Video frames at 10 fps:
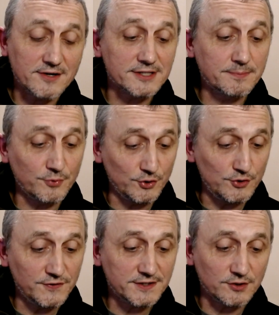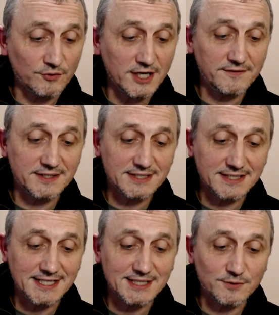proofs to arrive at his
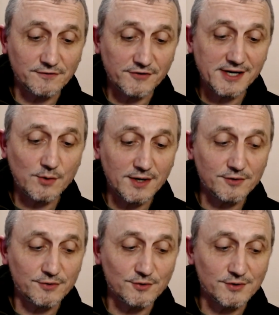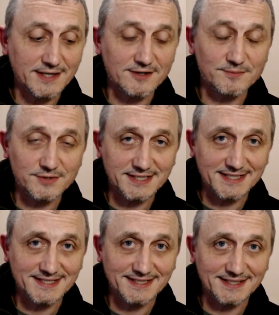dates were very well thought out and
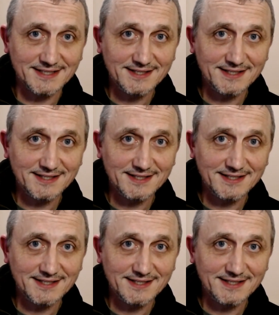presented.